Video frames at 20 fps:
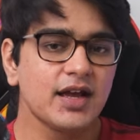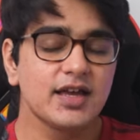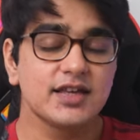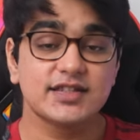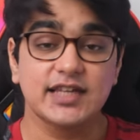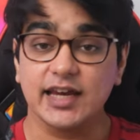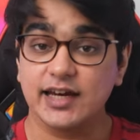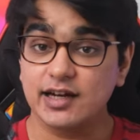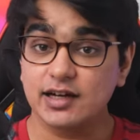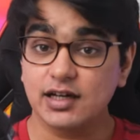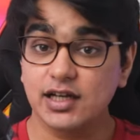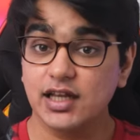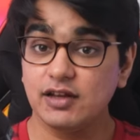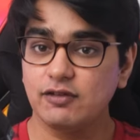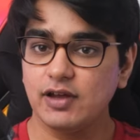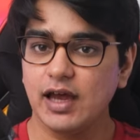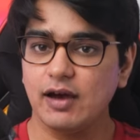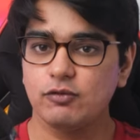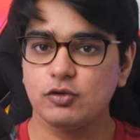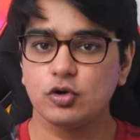Secondly,
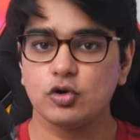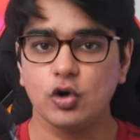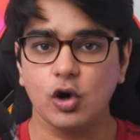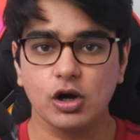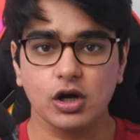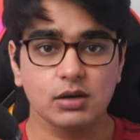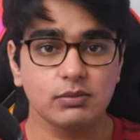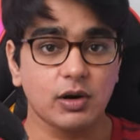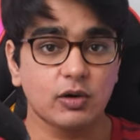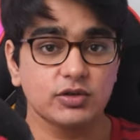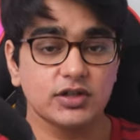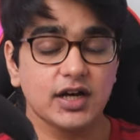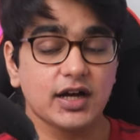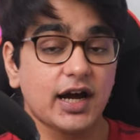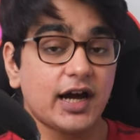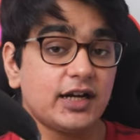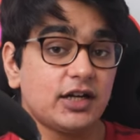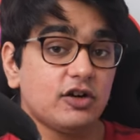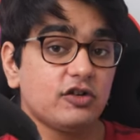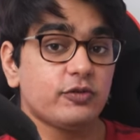we have to talk about the
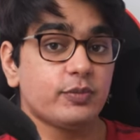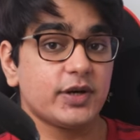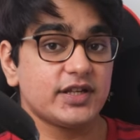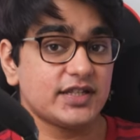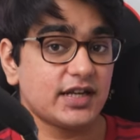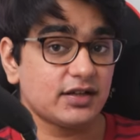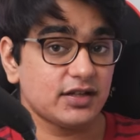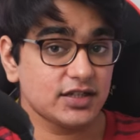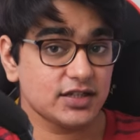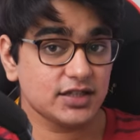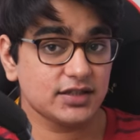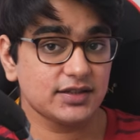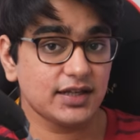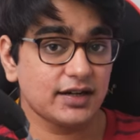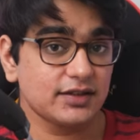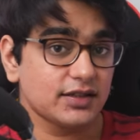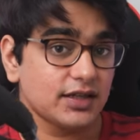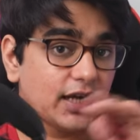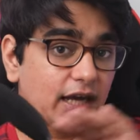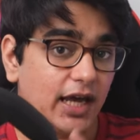kind of presentation
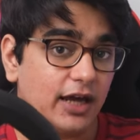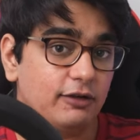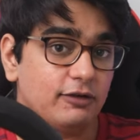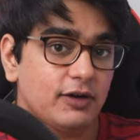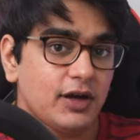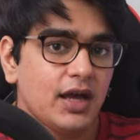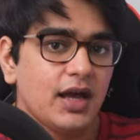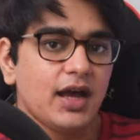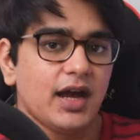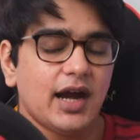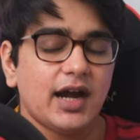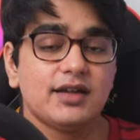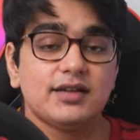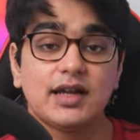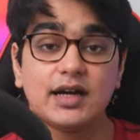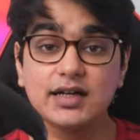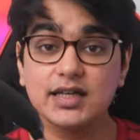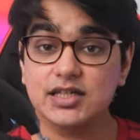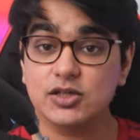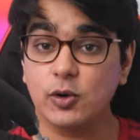that they have, and
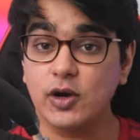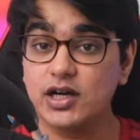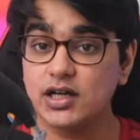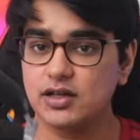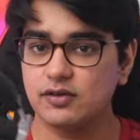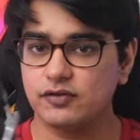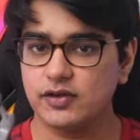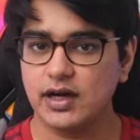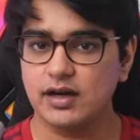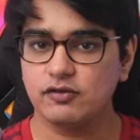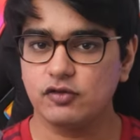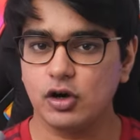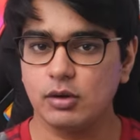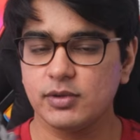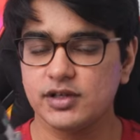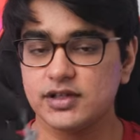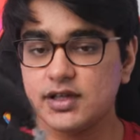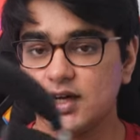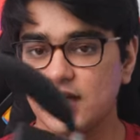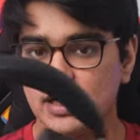that is quite different from
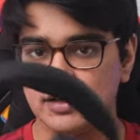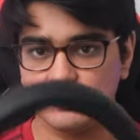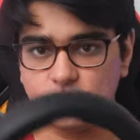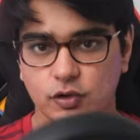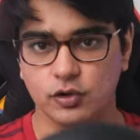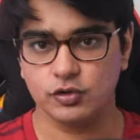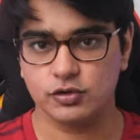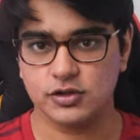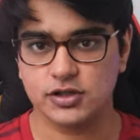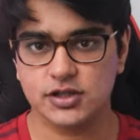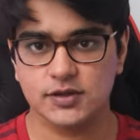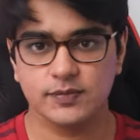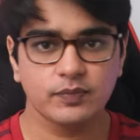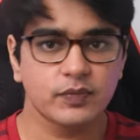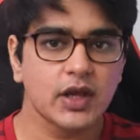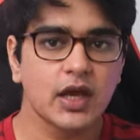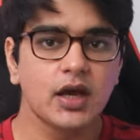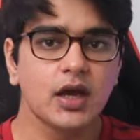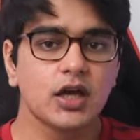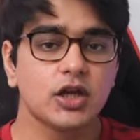other headphones.
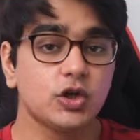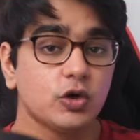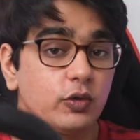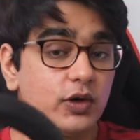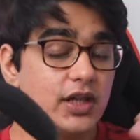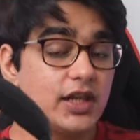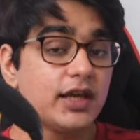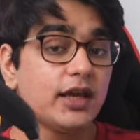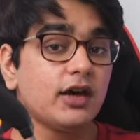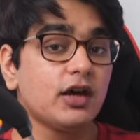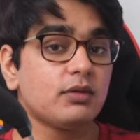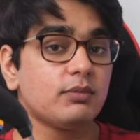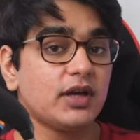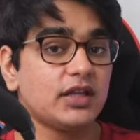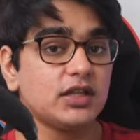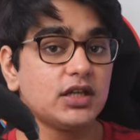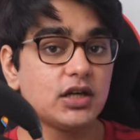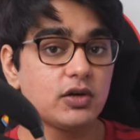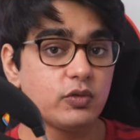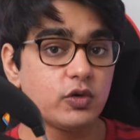You will hear
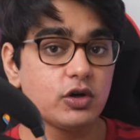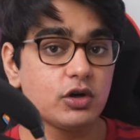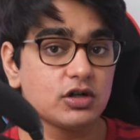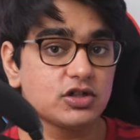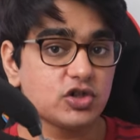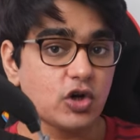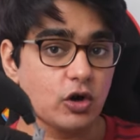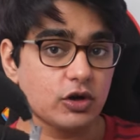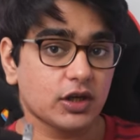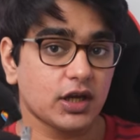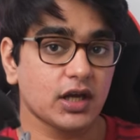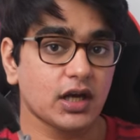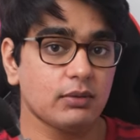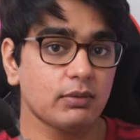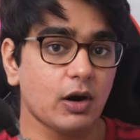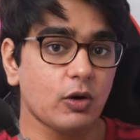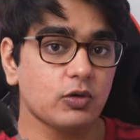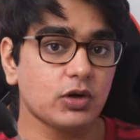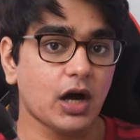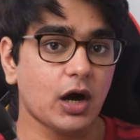many reviewers talking
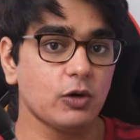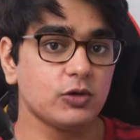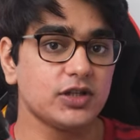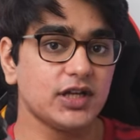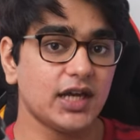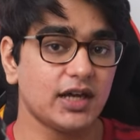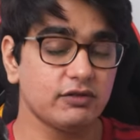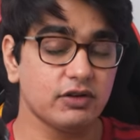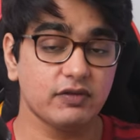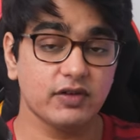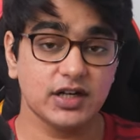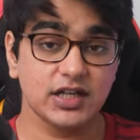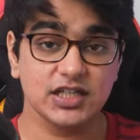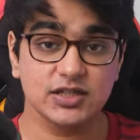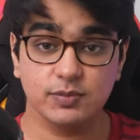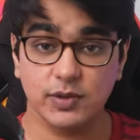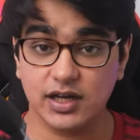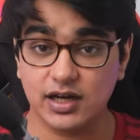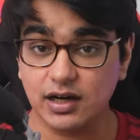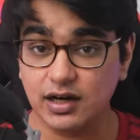about how they have a very
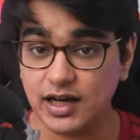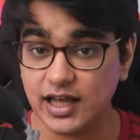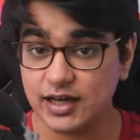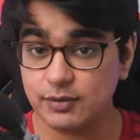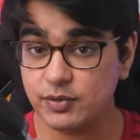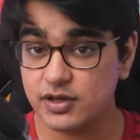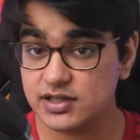speaker-like